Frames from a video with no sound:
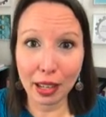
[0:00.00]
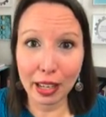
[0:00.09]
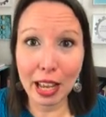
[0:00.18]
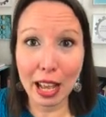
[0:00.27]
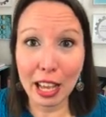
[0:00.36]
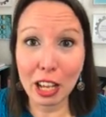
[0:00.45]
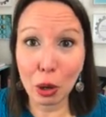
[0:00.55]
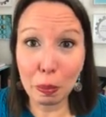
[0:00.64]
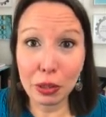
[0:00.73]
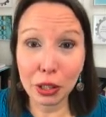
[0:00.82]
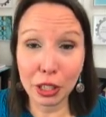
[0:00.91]
yeah, I
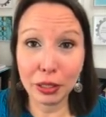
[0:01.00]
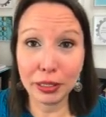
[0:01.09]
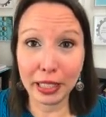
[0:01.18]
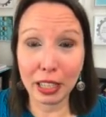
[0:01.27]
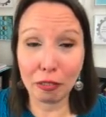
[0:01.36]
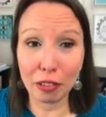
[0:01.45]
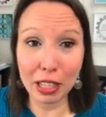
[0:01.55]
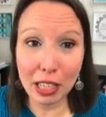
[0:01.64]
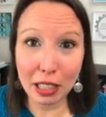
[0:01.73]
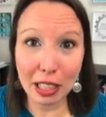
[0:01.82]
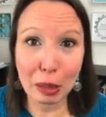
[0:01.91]
hope they're using an
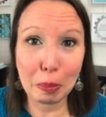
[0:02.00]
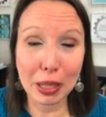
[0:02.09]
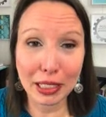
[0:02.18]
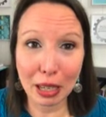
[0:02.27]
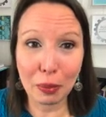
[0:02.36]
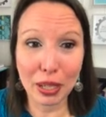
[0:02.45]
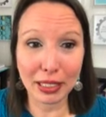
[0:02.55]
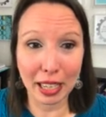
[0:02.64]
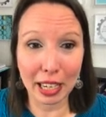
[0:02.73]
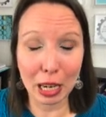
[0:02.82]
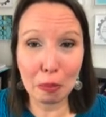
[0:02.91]
affiliate link because I want to
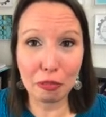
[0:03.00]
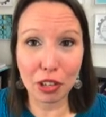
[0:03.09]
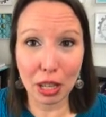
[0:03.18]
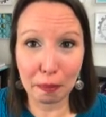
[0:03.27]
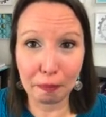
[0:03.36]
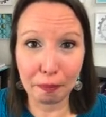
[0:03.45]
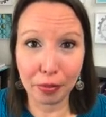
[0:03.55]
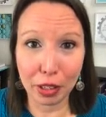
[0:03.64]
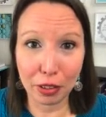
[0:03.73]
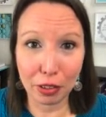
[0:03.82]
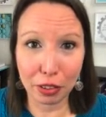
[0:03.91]
sign up for them
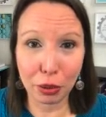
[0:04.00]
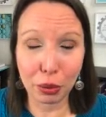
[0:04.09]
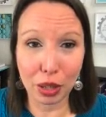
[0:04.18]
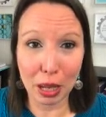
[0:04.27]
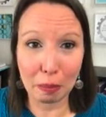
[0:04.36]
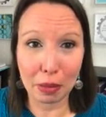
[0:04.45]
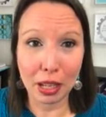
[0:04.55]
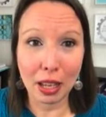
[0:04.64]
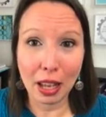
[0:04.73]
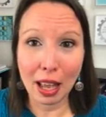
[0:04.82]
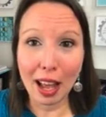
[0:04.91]
er, through them.
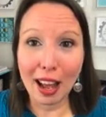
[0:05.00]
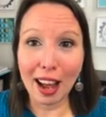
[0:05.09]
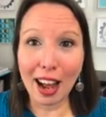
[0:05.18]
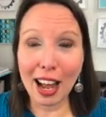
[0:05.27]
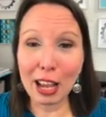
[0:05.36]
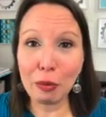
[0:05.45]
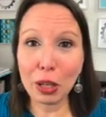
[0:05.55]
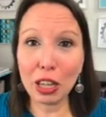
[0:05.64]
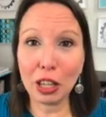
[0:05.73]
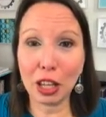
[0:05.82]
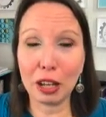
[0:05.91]
I would
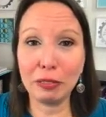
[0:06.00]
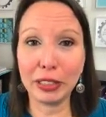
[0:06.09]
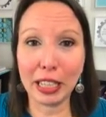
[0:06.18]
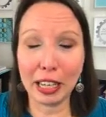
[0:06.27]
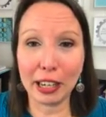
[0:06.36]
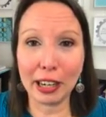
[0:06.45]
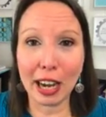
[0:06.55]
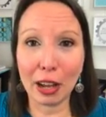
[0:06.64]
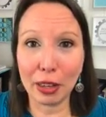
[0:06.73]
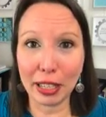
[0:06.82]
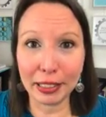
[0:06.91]
love to hear
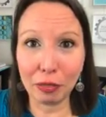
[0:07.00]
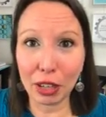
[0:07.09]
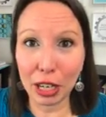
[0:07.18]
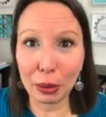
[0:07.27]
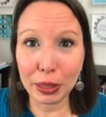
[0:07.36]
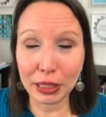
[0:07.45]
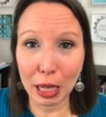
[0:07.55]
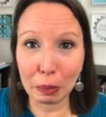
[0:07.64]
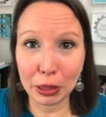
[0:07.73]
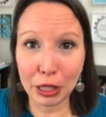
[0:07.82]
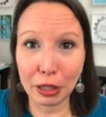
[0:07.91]
how this video has
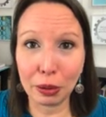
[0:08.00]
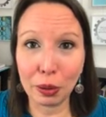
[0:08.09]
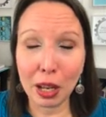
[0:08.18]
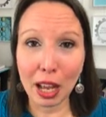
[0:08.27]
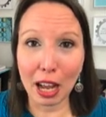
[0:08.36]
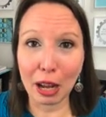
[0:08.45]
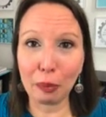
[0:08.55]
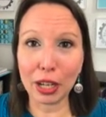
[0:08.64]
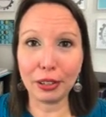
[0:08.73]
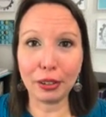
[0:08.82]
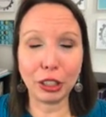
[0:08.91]
helped you. I
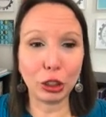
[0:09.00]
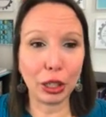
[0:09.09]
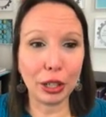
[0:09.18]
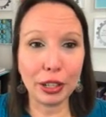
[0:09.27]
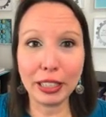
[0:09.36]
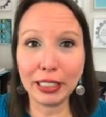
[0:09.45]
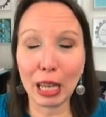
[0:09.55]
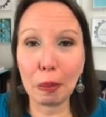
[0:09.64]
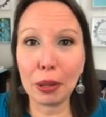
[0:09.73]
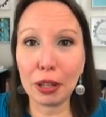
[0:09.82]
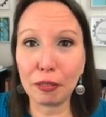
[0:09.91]
want you to share an
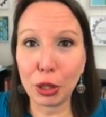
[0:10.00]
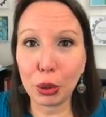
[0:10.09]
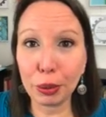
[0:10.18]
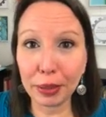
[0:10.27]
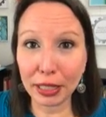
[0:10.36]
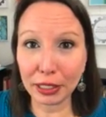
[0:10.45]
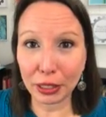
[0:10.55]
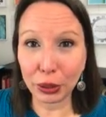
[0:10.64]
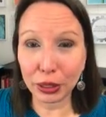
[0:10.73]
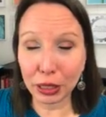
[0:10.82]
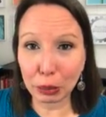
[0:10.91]
example of your
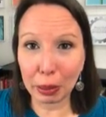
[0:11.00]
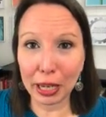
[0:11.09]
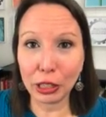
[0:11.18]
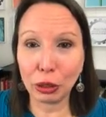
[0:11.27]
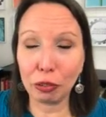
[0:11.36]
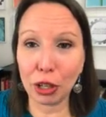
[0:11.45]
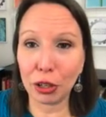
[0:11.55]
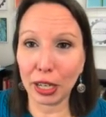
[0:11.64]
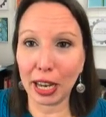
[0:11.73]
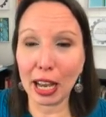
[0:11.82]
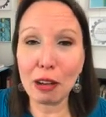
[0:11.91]
resources page if you
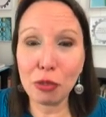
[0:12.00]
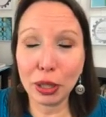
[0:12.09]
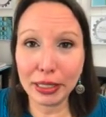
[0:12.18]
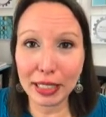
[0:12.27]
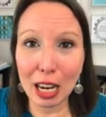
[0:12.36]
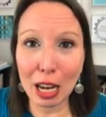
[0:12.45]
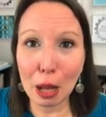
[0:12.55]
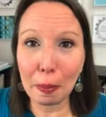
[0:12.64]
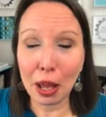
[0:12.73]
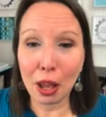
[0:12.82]
already have one set up